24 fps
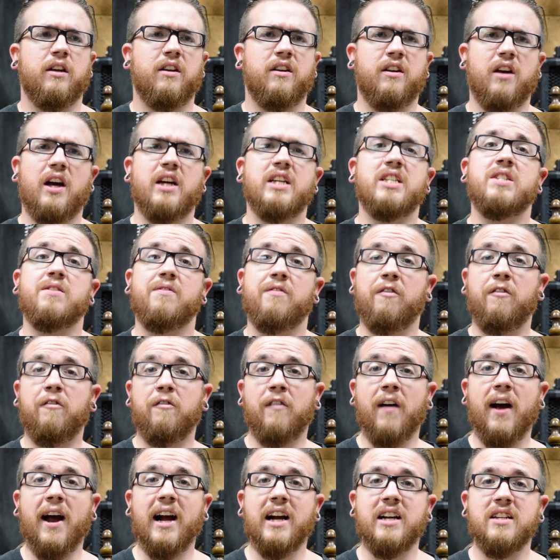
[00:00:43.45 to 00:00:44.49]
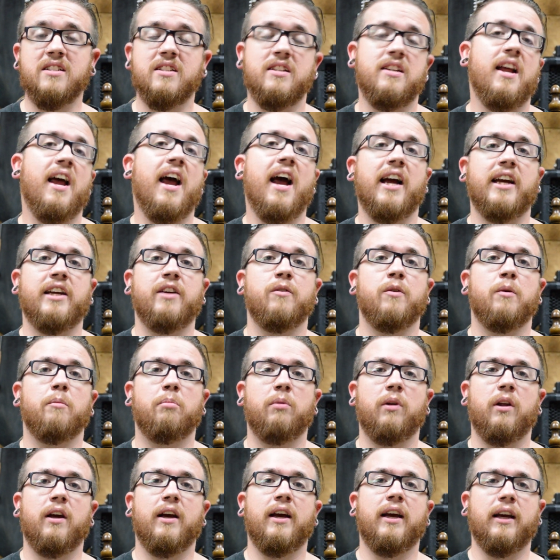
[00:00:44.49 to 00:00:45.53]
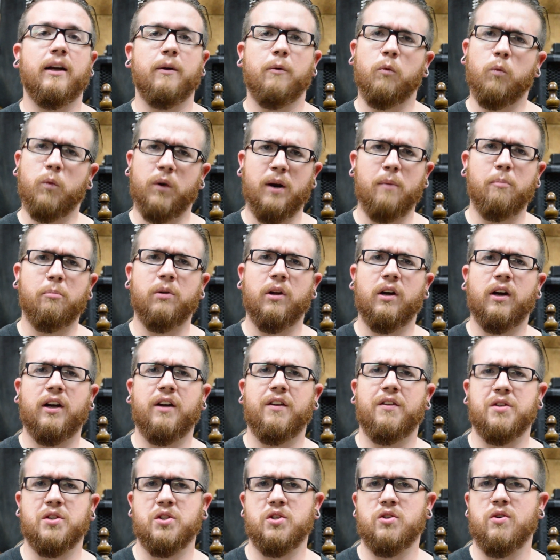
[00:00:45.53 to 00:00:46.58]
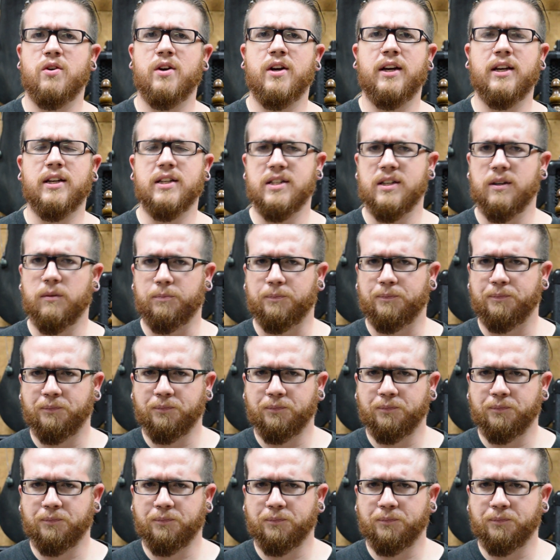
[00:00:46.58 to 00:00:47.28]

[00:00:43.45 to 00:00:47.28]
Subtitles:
nice, fast, and accurate playing when I'm plucking the strings,